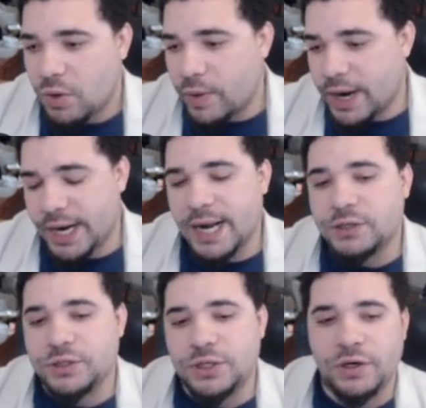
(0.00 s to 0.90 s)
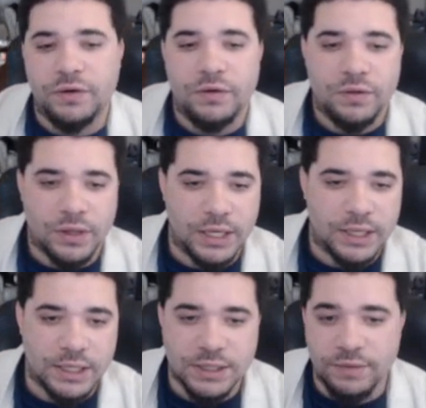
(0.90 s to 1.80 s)
wait an extra turn
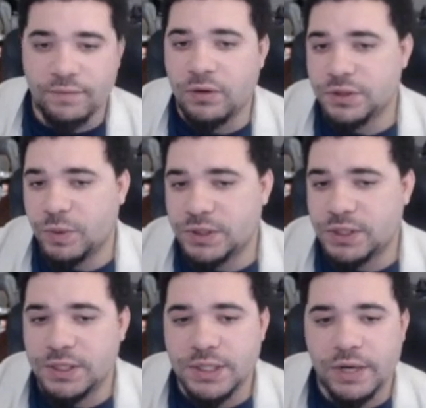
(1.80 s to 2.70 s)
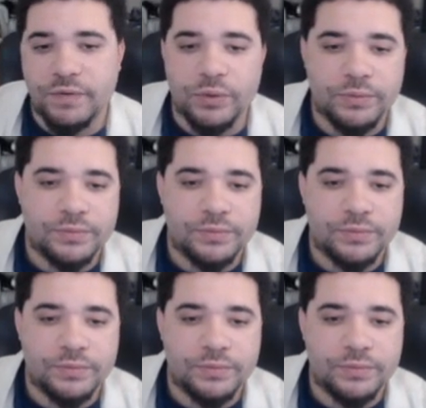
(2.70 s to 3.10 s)
like this symbol is what's gonna save you